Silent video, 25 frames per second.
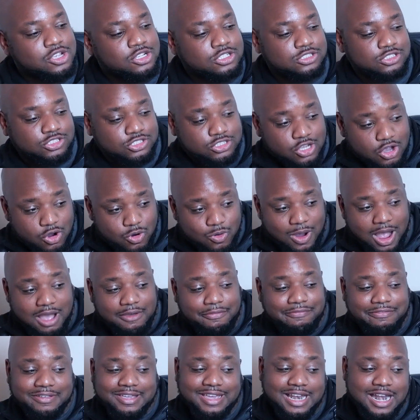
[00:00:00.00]
So I
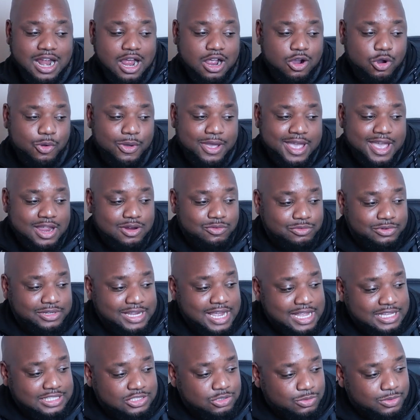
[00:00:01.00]
figured I'll go ahead and
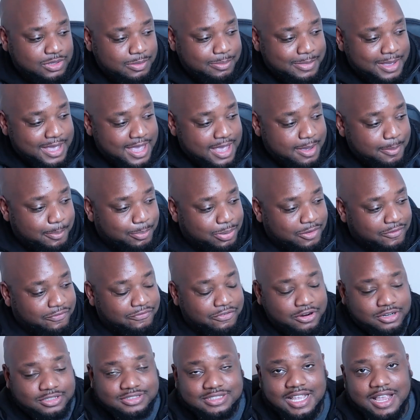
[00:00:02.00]
react to it, man. But
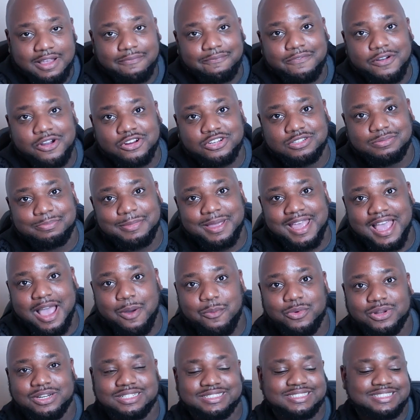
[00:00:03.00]
first thing first, man, I
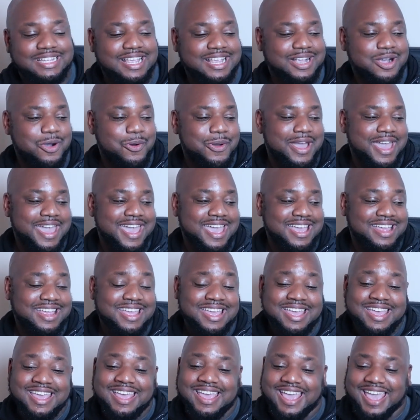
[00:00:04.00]
want to say go ahead
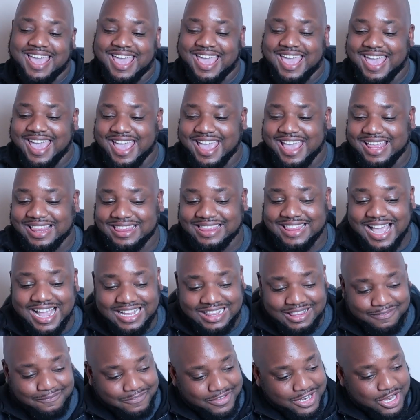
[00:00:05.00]
and like
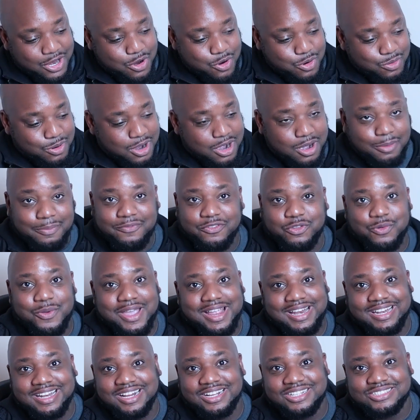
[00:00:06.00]
the video up. If you
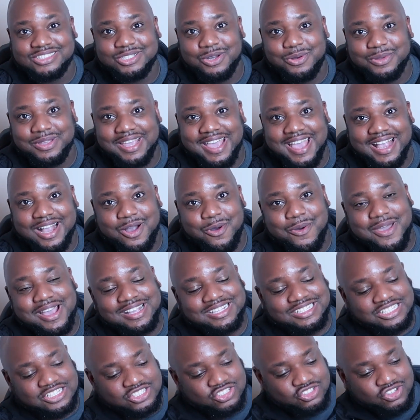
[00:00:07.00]
ain't done so yet, go ahead and
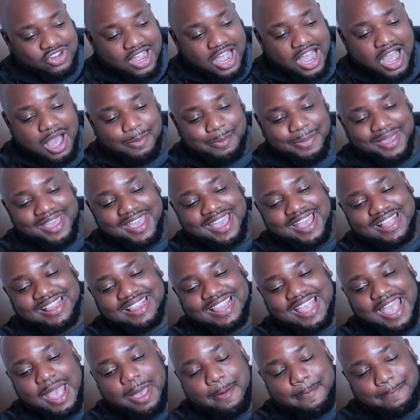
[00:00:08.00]
subscribe and hit
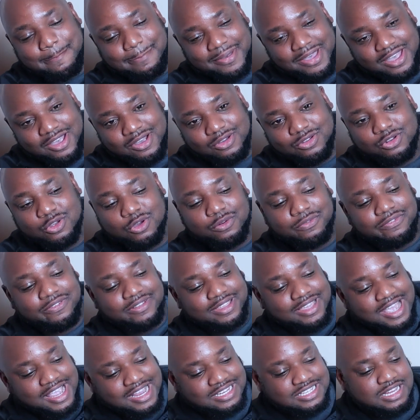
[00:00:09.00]
that bell
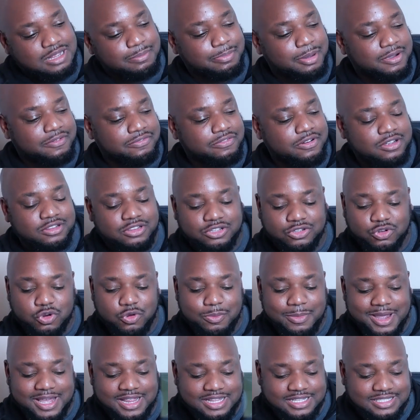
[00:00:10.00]
notification. But further ado,
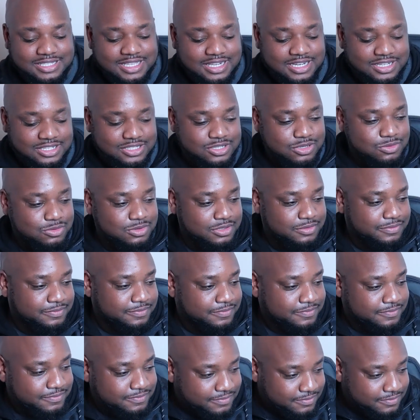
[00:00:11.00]
man, let's get into it.